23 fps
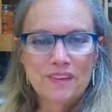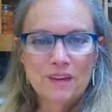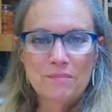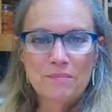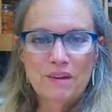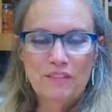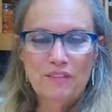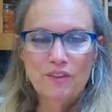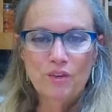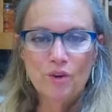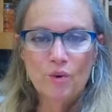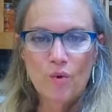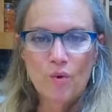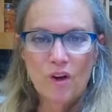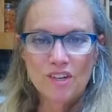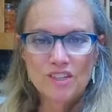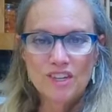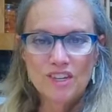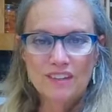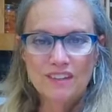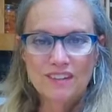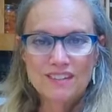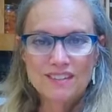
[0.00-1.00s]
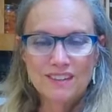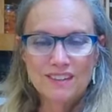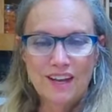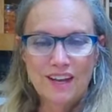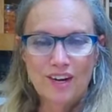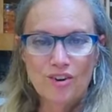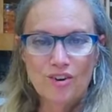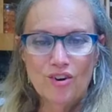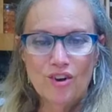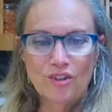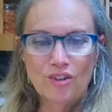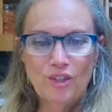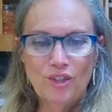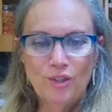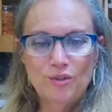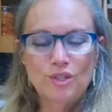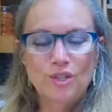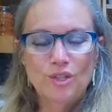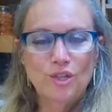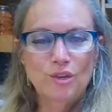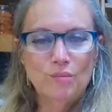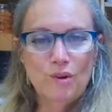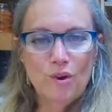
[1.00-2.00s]
But if you're watching this later on
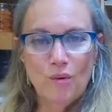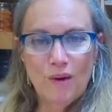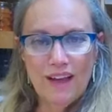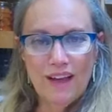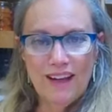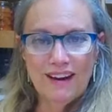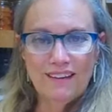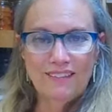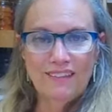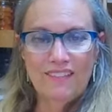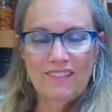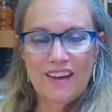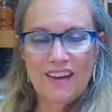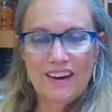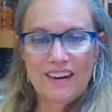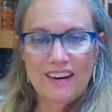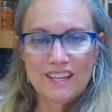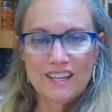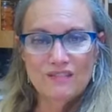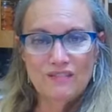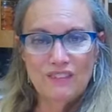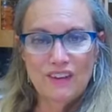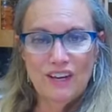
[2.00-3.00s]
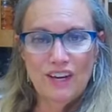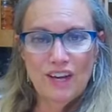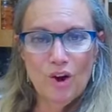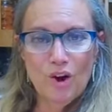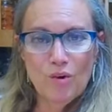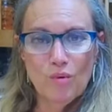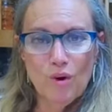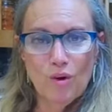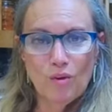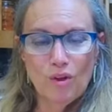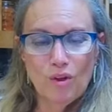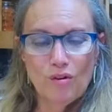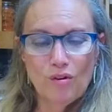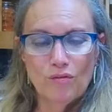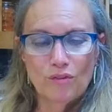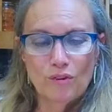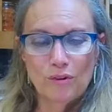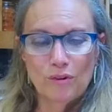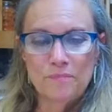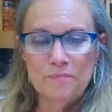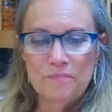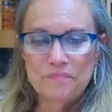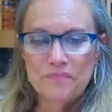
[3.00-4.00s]
YouTube, go ahead and let that next video roll
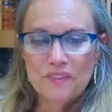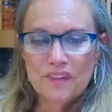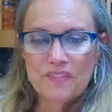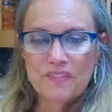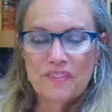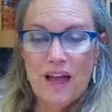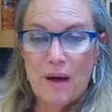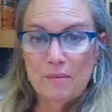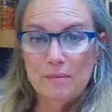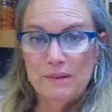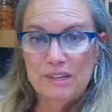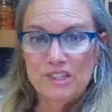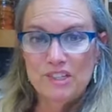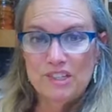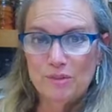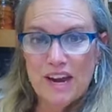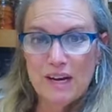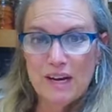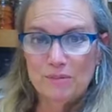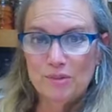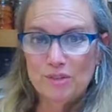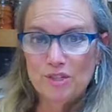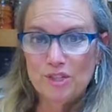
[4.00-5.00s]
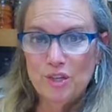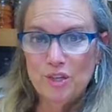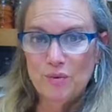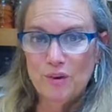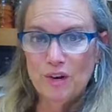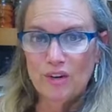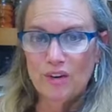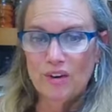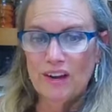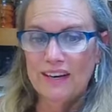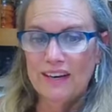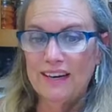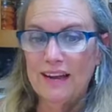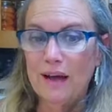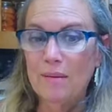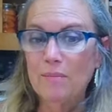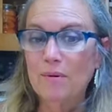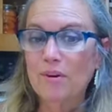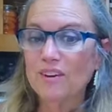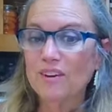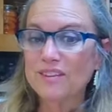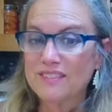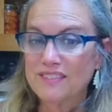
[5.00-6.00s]
over. That would be chat number 299
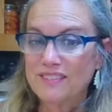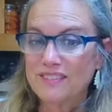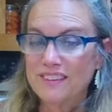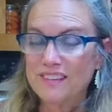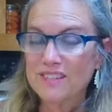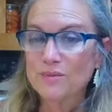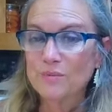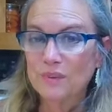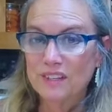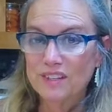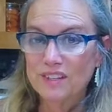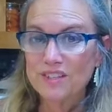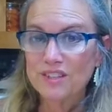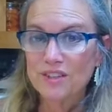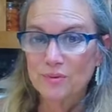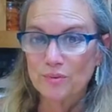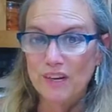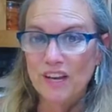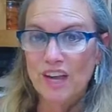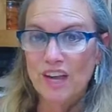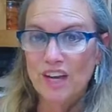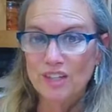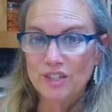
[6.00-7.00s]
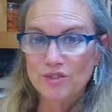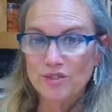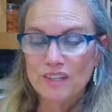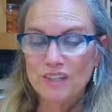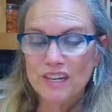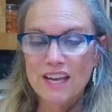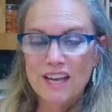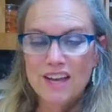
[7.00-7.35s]
because this one is 300.